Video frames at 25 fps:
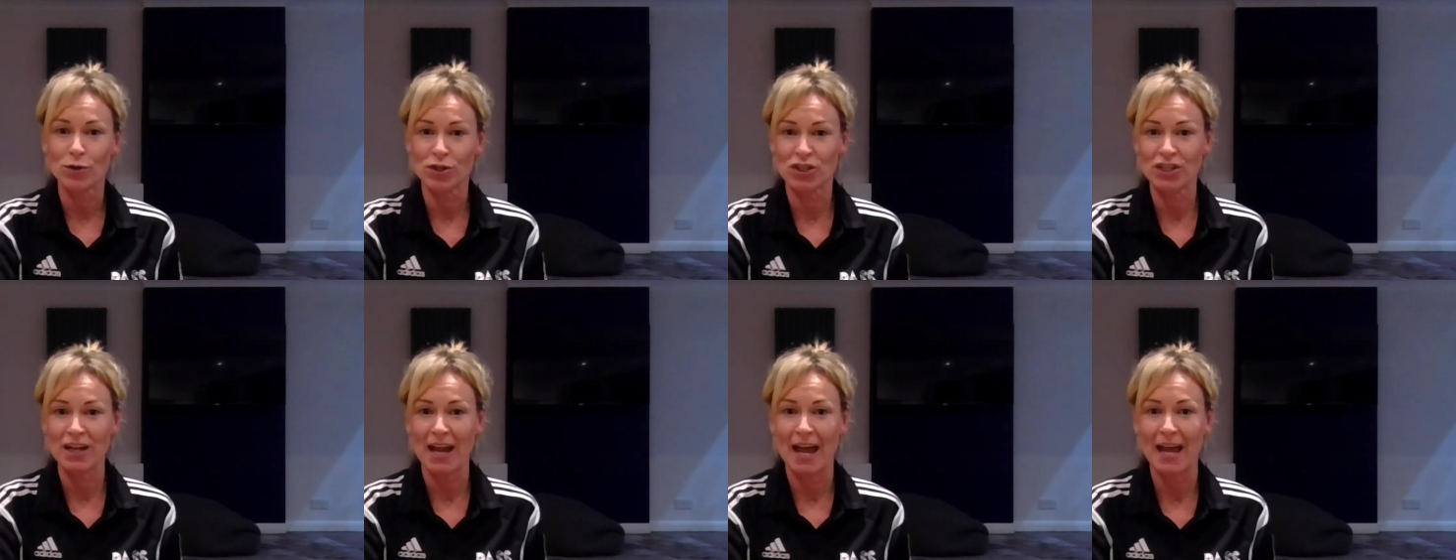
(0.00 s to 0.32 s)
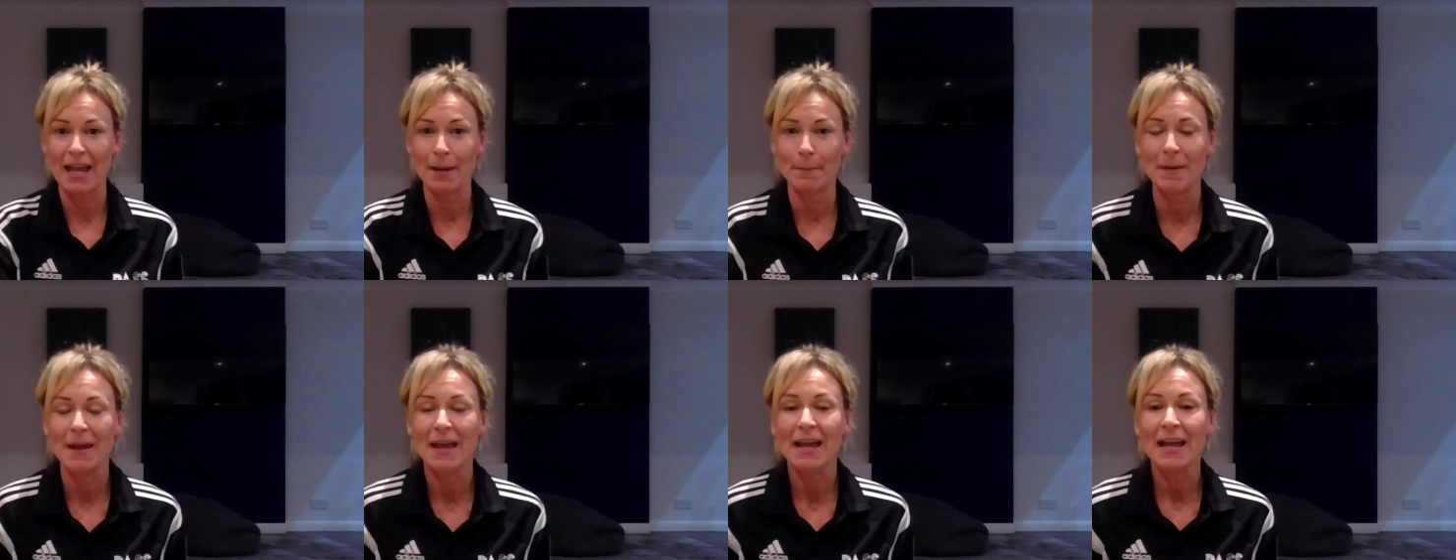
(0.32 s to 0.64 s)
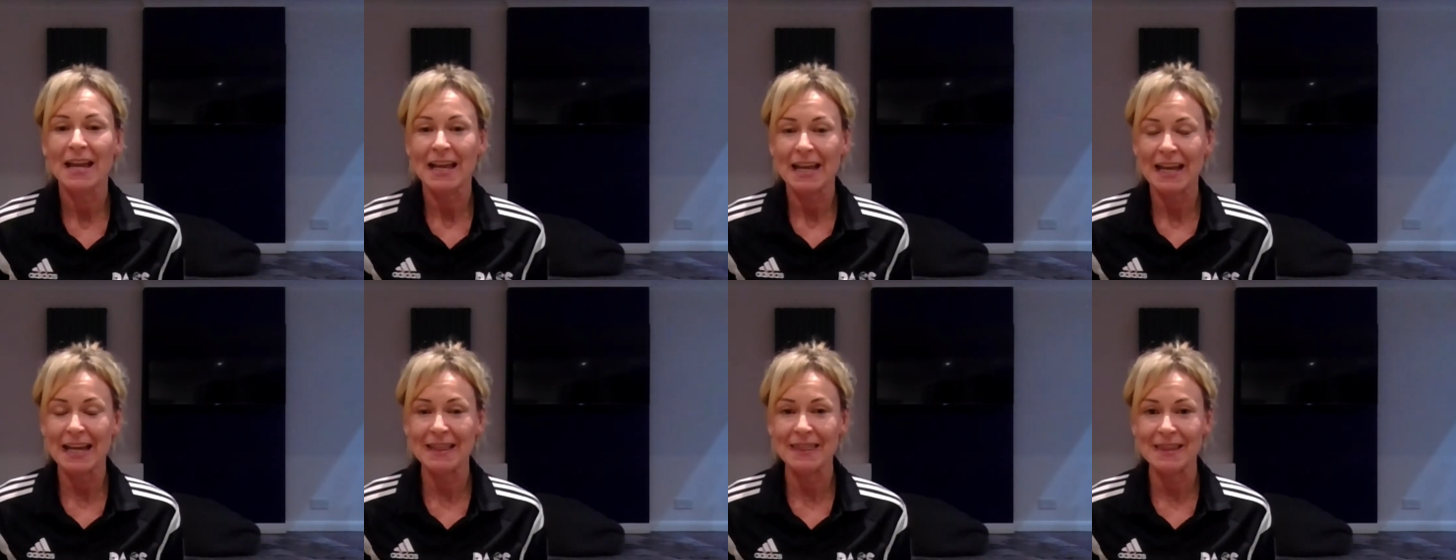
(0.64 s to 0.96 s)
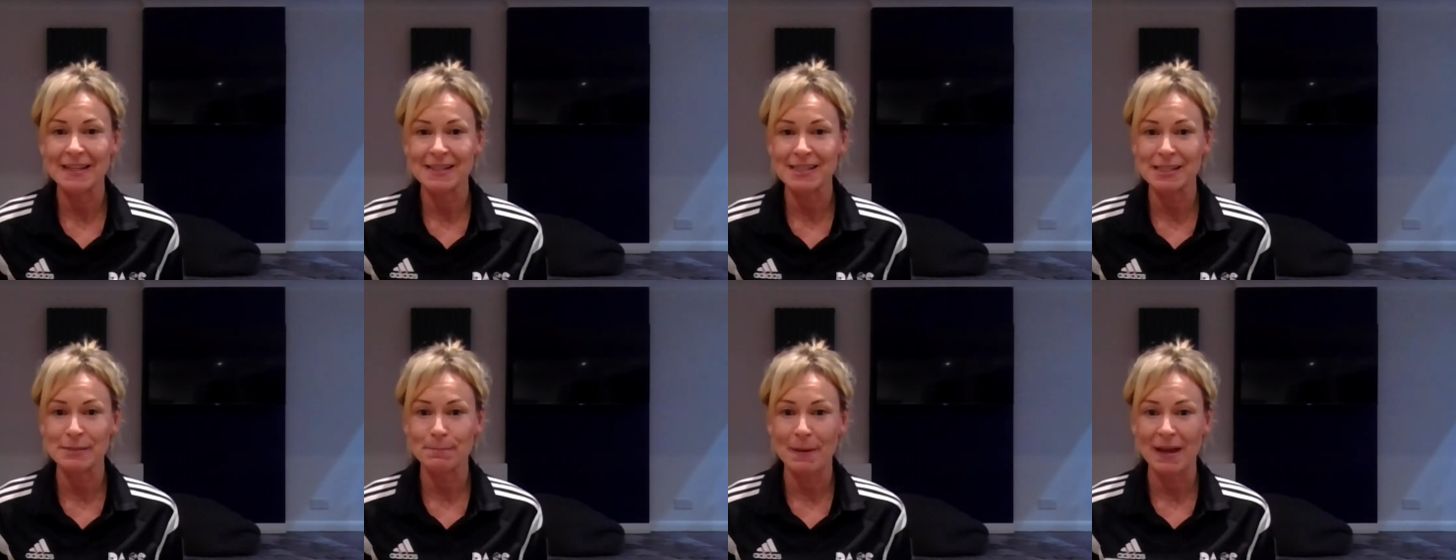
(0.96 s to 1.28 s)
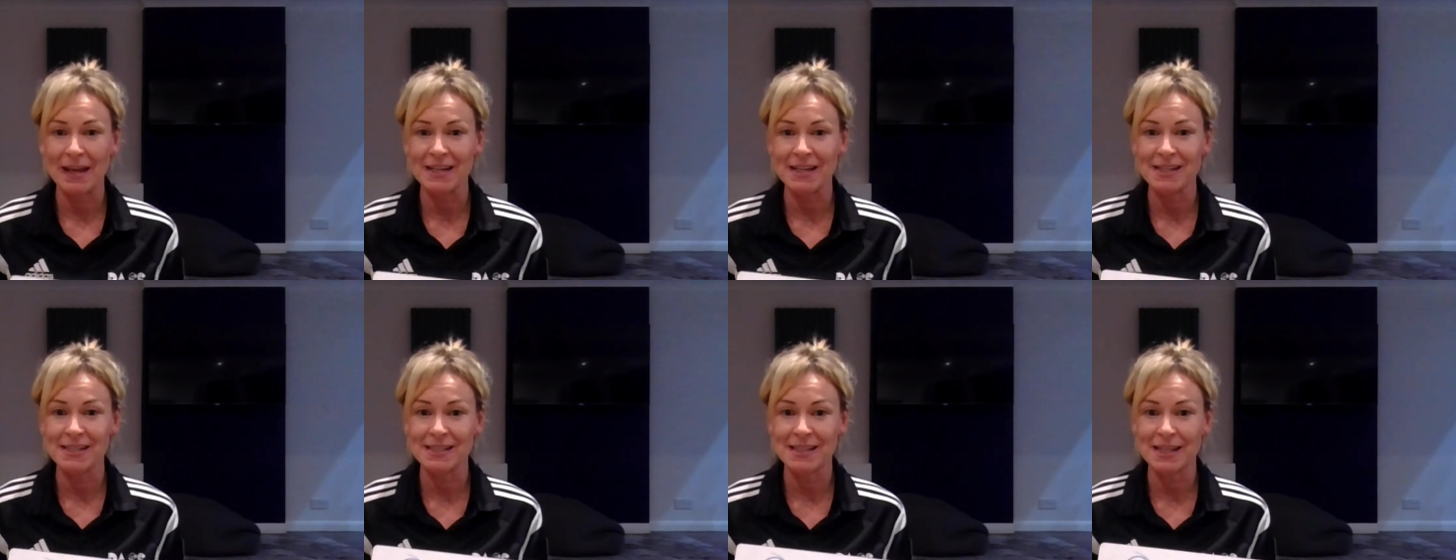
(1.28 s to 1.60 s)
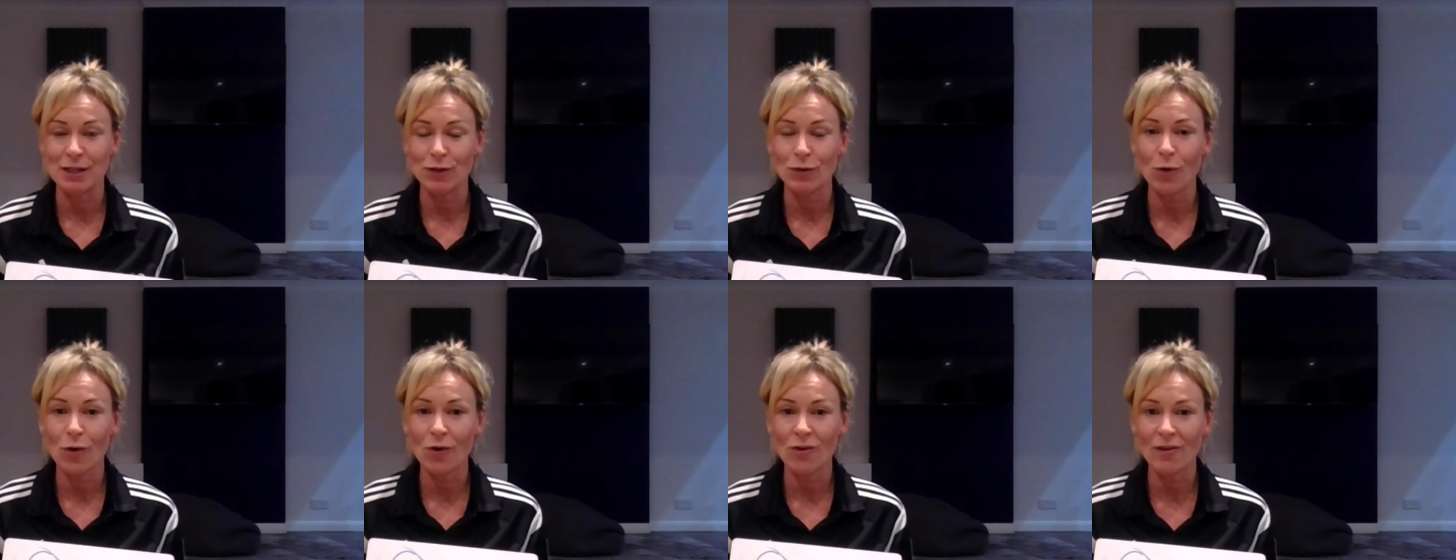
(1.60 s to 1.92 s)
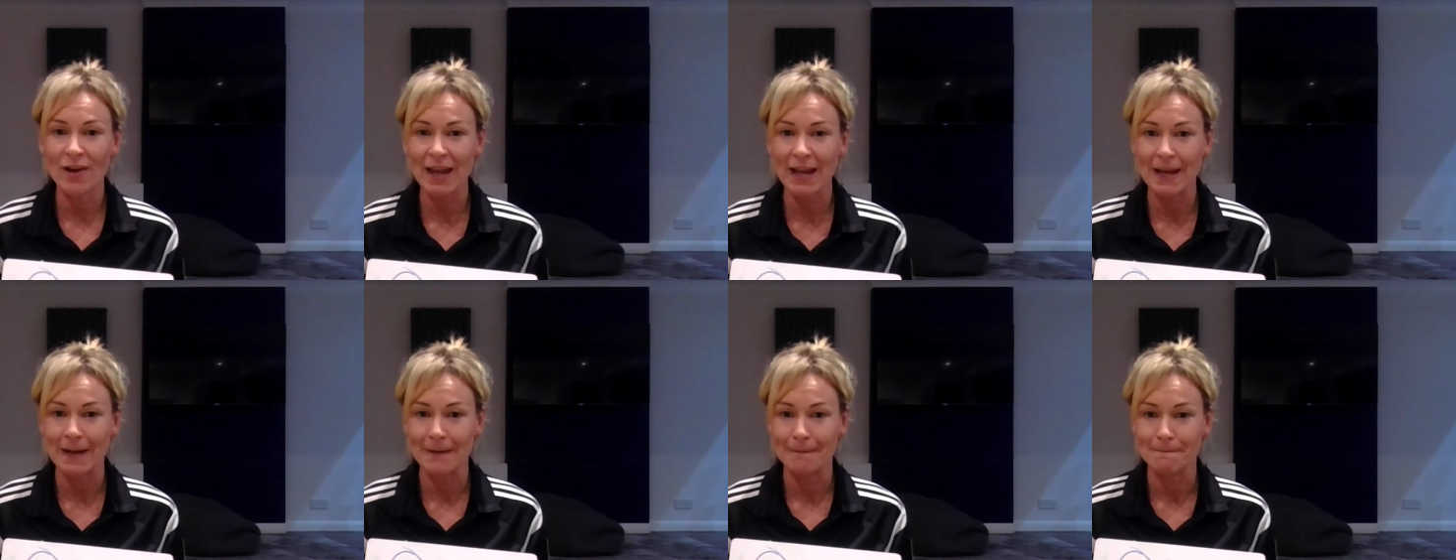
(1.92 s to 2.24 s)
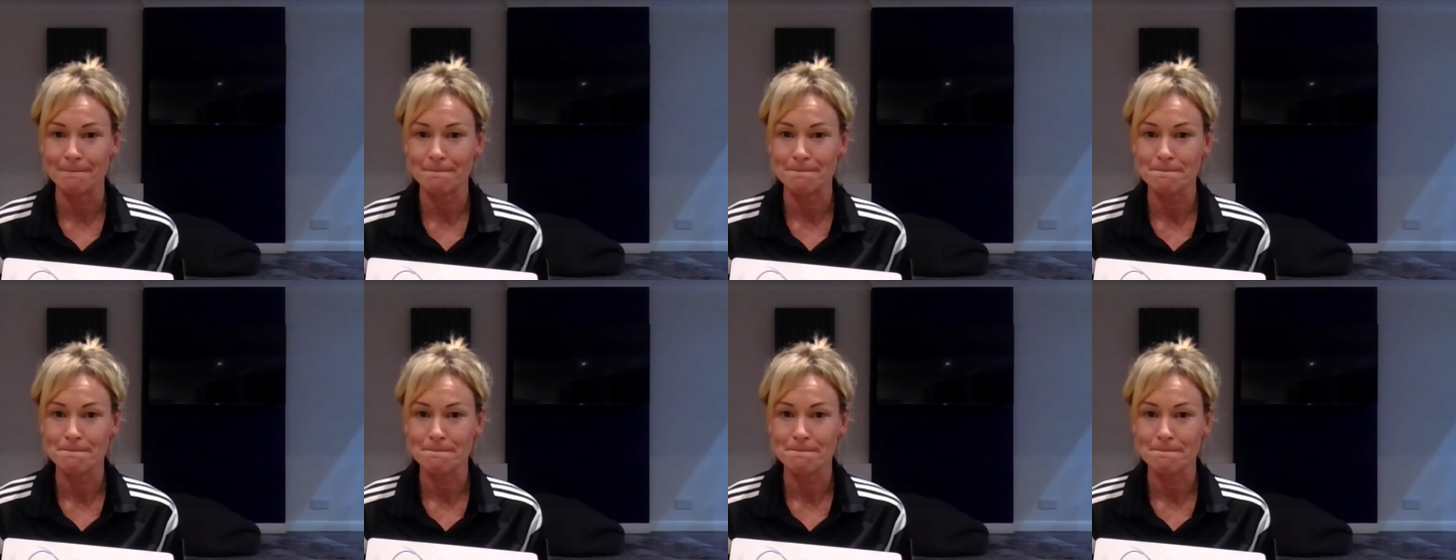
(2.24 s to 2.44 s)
shape in the space that you're in?